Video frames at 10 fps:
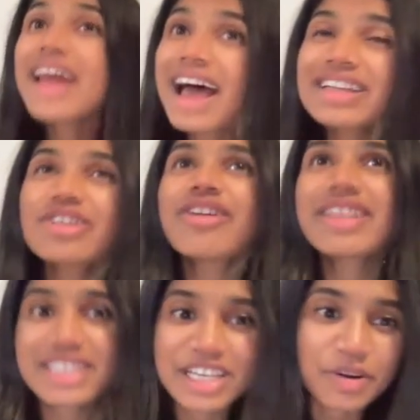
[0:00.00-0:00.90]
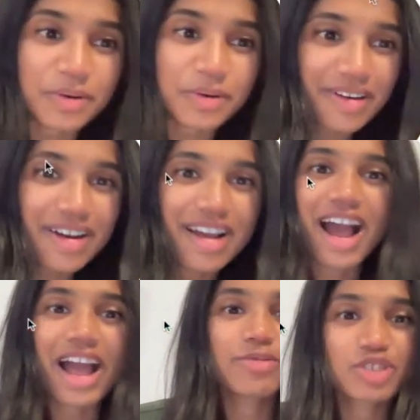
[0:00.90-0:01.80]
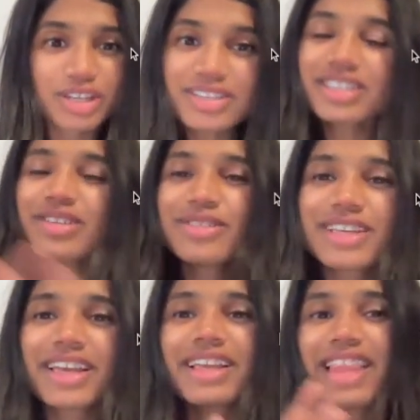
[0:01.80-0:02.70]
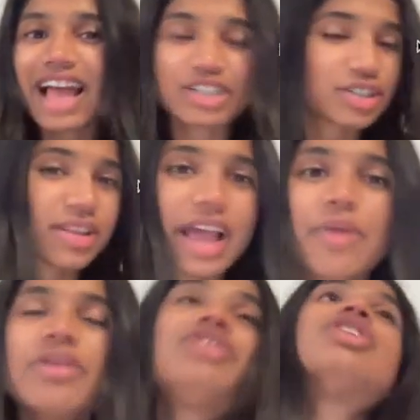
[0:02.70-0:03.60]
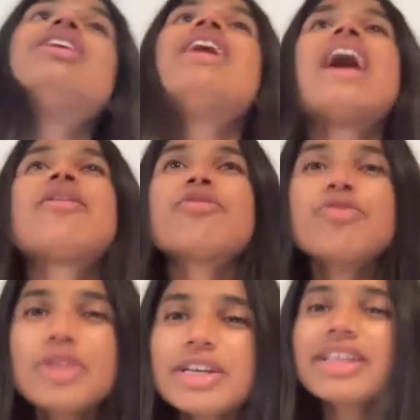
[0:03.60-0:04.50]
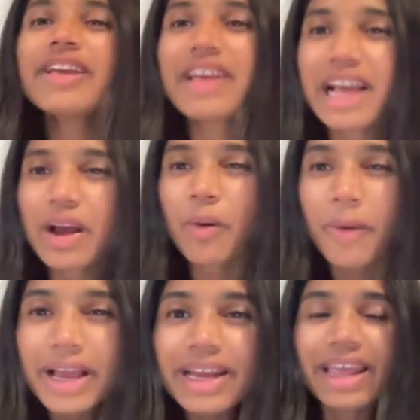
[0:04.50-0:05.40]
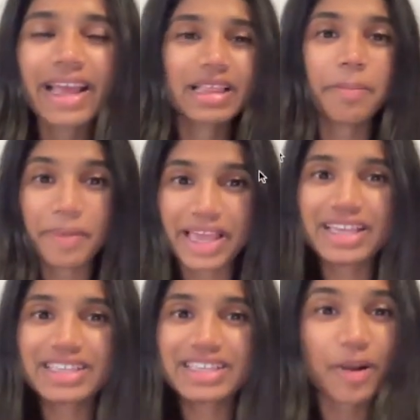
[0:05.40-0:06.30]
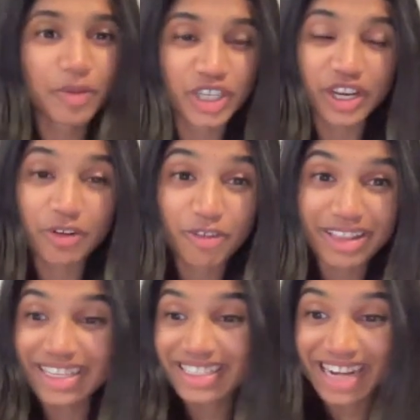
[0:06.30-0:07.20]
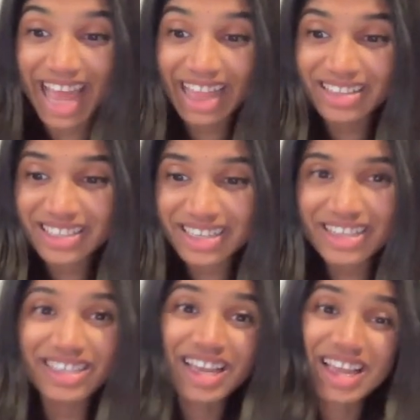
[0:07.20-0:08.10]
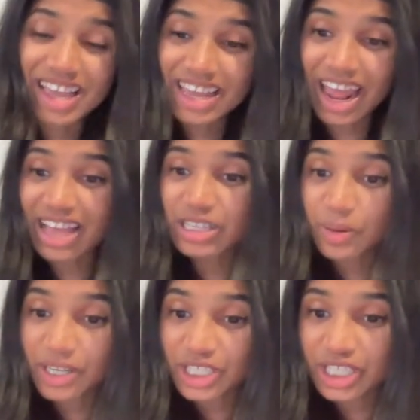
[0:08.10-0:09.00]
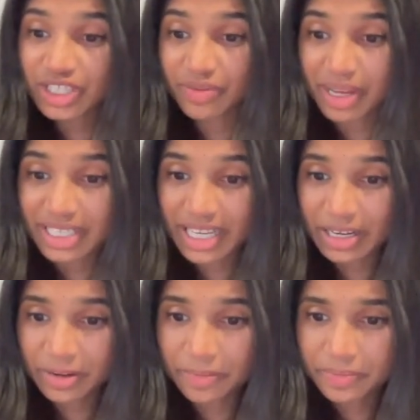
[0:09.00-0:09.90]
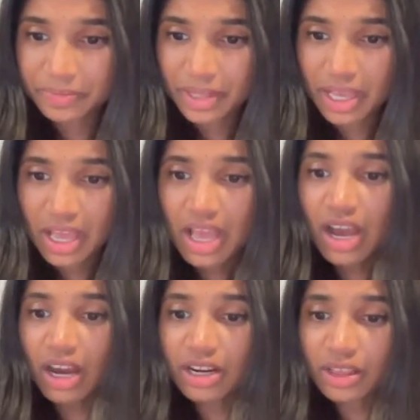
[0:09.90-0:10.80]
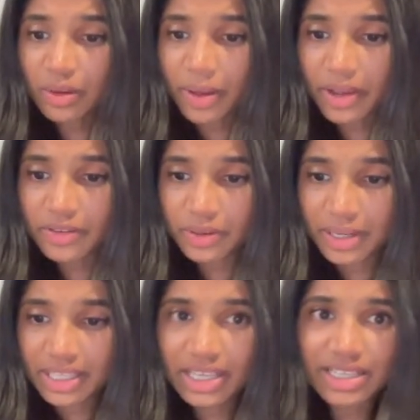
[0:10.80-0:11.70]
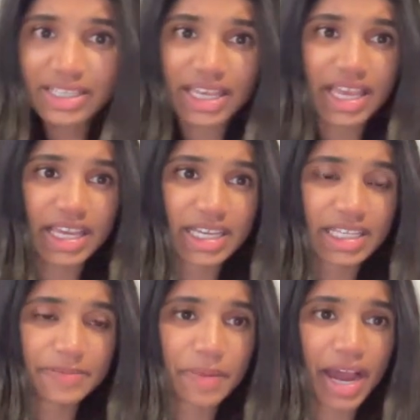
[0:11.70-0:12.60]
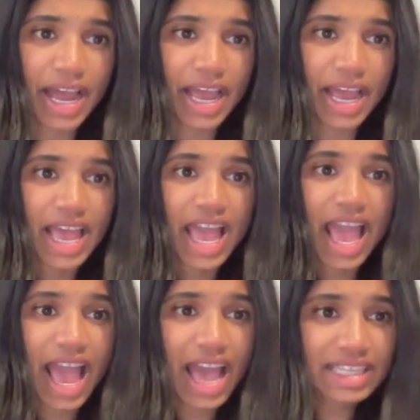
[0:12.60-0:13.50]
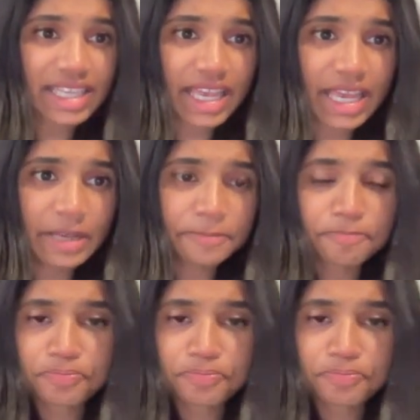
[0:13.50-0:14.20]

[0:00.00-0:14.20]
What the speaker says: had to write SQL. I'm just using natural language and really quickening the pace at which I can run these analyses and ask questions of my data. Another way of doing this is by asking